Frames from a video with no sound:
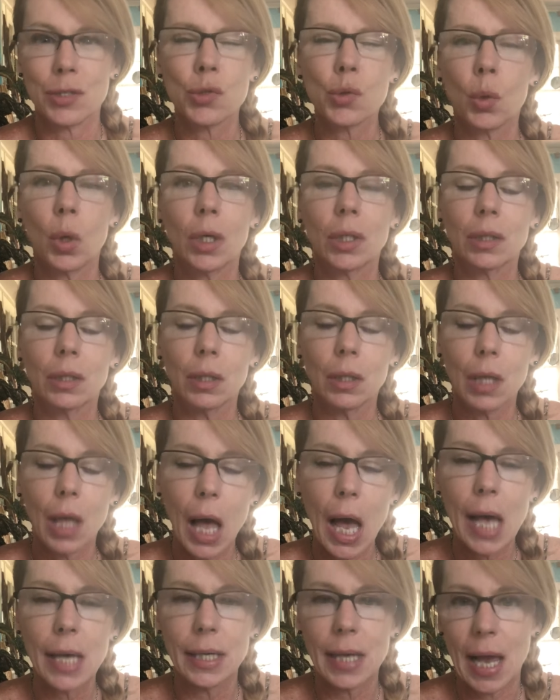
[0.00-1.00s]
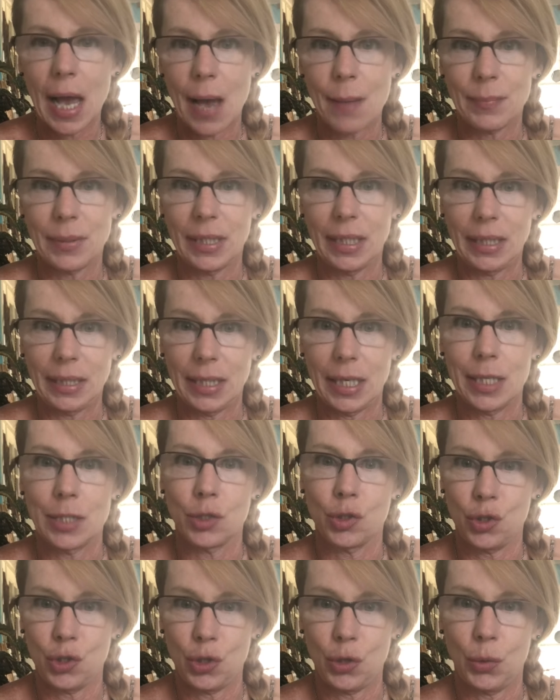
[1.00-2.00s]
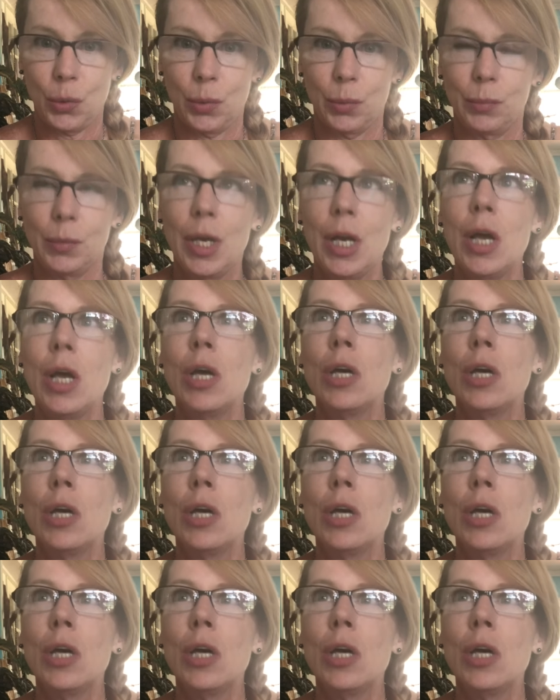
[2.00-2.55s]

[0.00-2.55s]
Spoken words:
So a lot happening in June.